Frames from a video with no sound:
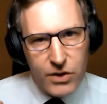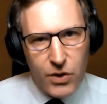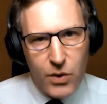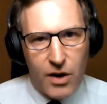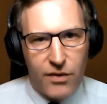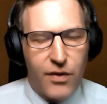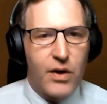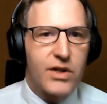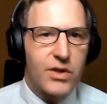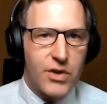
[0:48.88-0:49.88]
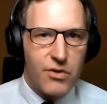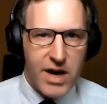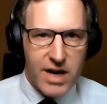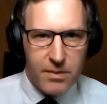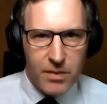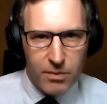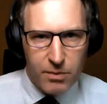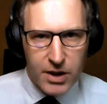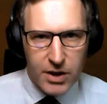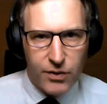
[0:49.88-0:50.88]
you are focused on uranium,
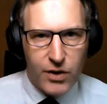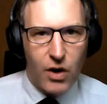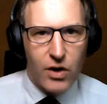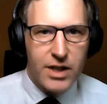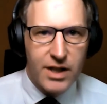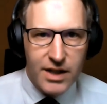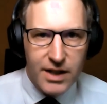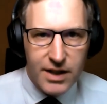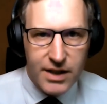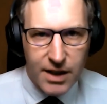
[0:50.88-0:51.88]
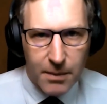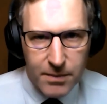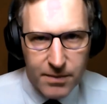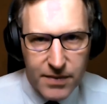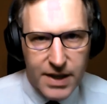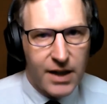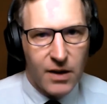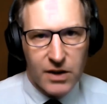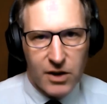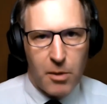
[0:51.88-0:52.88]
but you've got some
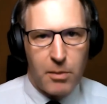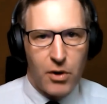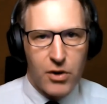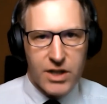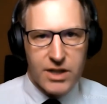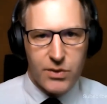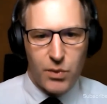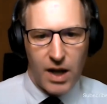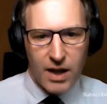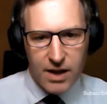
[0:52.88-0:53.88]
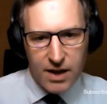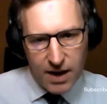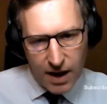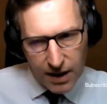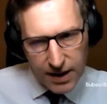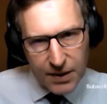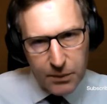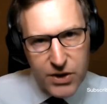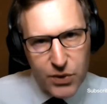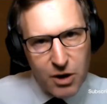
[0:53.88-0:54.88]
nickel and copper projects as well. Uh,
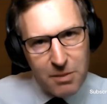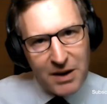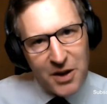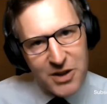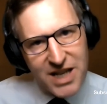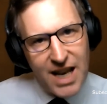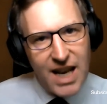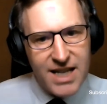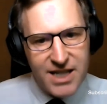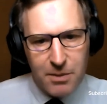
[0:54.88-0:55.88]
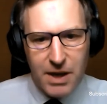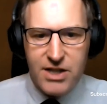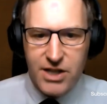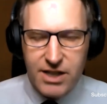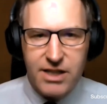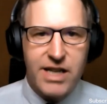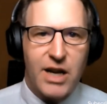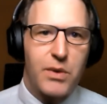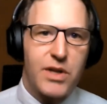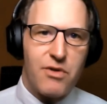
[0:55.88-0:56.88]
can we talk about those later, but let's just
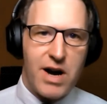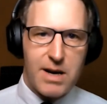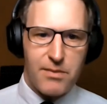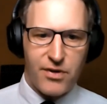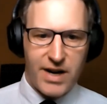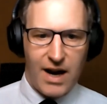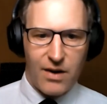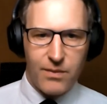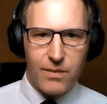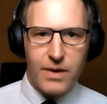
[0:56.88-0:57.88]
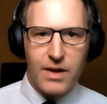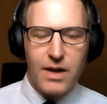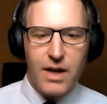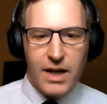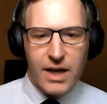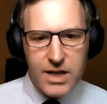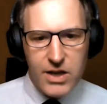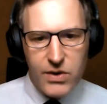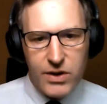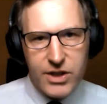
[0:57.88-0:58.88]
stick with uranium for now. Can
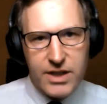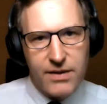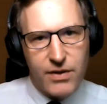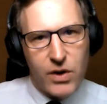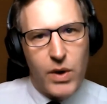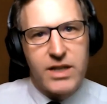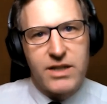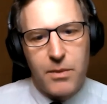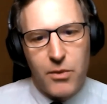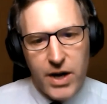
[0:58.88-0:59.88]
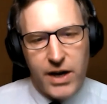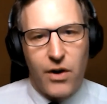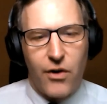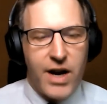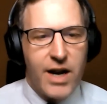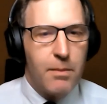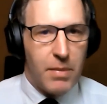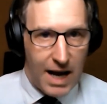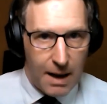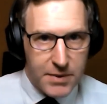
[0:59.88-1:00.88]
you just give a quick summary, Cory,
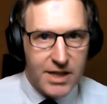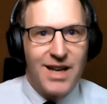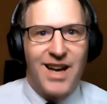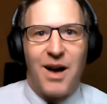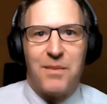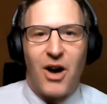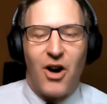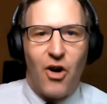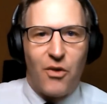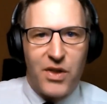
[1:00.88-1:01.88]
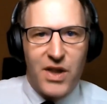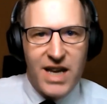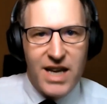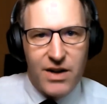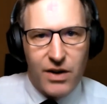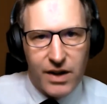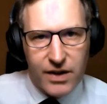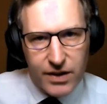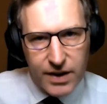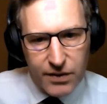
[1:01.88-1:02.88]
perhaps, um, of the
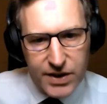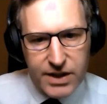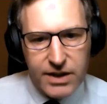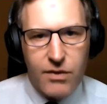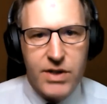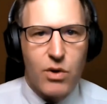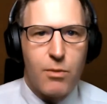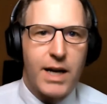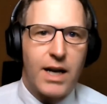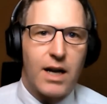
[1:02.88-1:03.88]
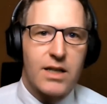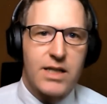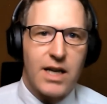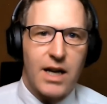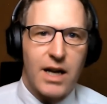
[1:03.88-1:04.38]
kind of discoveries that were made last